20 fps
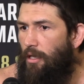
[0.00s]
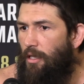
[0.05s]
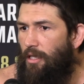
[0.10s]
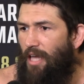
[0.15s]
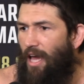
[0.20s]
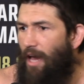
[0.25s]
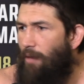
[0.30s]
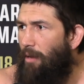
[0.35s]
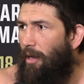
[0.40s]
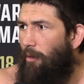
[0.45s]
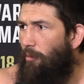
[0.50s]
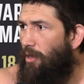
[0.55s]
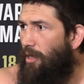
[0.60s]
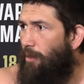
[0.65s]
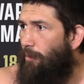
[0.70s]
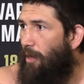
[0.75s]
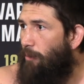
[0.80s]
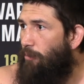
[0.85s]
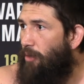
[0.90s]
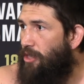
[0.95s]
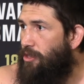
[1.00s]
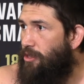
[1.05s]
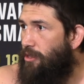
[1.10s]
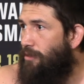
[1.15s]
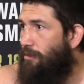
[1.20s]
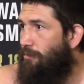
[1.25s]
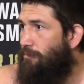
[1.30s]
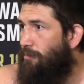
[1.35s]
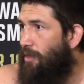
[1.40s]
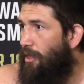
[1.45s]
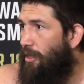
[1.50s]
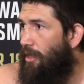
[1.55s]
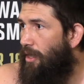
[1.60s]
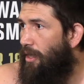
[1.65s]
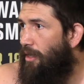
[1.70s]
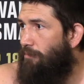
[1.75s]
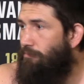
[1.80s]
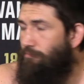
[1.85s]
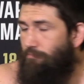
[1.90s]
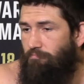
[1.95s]
Yeah, I'm not worried about pressure.
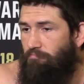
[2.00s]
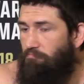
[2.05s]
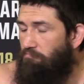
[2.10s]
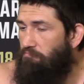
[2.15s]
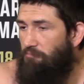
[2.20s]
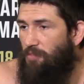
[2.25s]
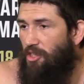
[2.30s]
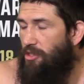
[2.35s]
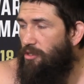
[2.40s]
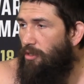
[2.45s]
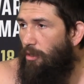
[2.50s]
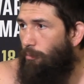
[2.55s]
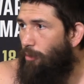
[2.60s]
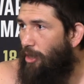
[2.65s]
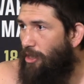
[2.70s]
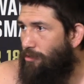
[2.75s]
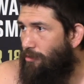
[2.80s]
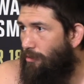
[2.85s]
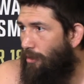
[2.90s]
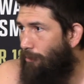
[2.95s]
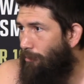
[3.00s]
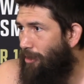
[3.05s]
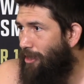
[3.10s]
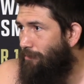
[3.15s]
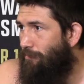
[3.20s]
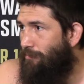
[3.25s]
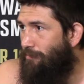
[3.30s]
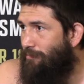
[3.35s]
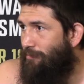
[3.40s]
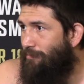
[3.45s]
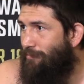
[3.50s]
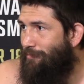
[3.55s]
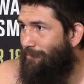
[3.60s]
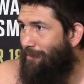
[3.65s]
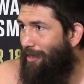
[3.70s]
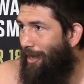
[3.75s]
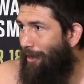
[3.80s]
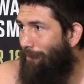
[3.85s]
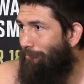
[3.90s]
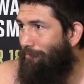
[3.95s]
Uh, there's no pressure on me.
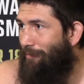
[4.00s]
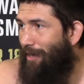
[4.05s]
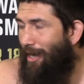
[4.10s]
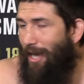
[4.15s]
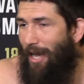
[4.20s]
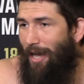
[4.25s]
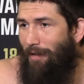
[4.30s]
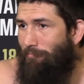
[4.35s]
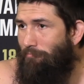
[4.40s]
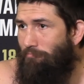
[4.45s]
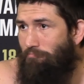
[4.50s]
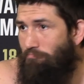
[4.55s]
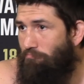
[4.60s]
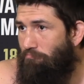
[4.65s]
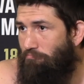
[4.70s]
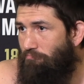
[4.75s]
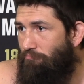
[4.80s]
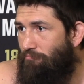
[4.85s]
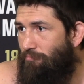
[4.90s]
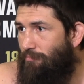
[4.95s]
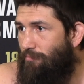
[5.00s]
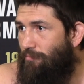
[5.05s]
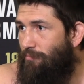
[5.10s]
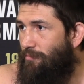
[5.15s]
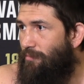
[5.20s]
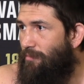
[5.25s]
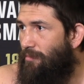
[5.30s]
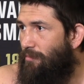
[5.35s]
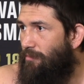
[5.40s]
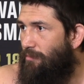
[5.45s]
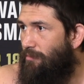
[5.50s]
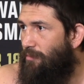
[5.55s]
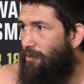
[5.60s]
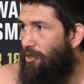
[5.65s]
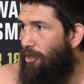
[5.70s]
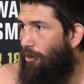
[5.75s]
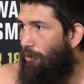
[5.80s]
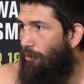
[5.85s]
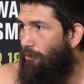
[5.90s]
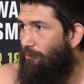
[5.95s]
I'm, I have
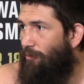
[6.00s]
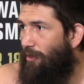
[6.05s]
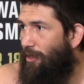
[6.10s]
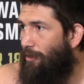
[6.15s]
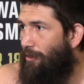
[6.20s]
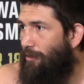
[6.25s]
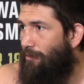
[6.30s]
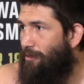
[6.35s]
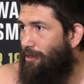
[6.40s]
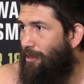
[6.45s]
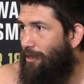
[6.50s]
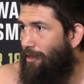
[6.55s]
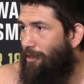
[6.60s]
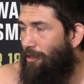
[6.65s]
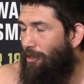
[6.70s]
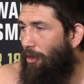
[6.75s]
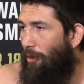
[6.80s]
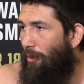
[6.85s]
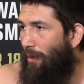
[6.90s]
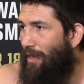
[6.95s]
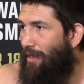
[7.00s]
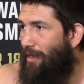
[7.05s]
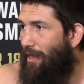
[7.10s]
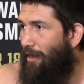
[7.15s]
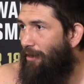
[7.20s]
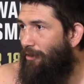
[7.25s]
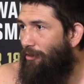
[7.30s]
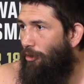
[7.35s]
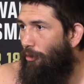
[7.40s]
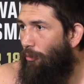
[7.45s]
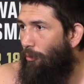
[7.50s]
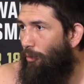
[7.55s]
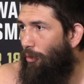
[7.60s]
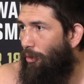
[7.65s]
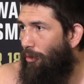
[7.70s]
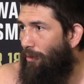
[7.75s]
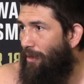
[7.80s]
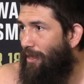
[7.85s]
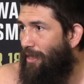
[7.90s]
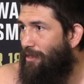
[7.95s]
no fear to go in there, no
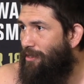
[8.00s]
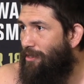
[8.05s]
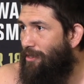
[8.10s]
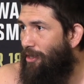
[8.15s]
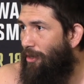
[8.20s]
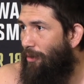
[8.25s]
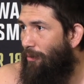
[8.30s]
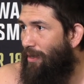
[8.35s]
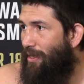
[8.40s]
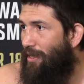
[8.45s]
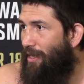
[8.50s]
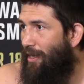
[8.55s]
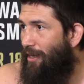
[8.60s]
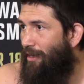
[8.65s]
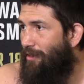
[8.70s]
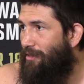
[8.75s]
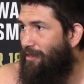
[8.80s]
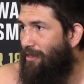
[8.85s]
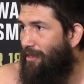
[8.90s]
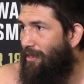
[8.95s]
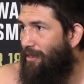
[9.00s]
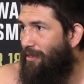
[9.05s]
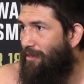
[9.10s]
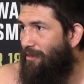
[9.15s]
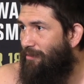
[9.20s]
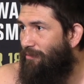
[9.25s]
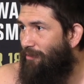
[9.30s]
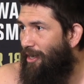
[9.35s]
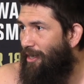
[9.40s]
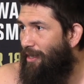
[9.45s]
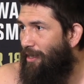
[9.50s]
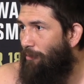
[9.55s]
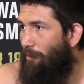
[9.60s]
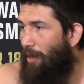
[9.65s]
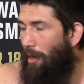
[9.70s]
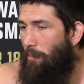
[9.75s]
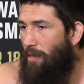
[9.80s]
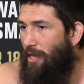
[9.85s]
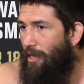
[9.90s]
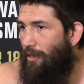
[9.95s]
worry to go in there to to fight him.
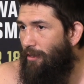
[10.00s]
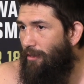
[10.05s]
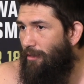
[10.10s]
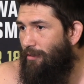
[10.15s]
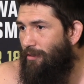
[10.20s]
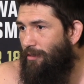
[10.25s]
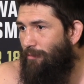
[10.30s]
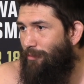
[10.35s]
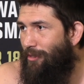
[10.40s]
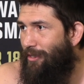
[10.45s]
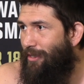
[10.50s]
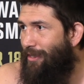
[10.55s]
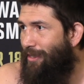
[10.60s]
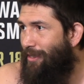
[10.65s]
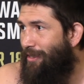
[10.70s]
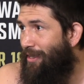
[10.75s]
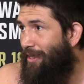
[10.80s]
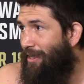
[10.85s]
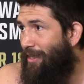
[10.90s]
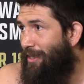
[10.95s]
I'm here to be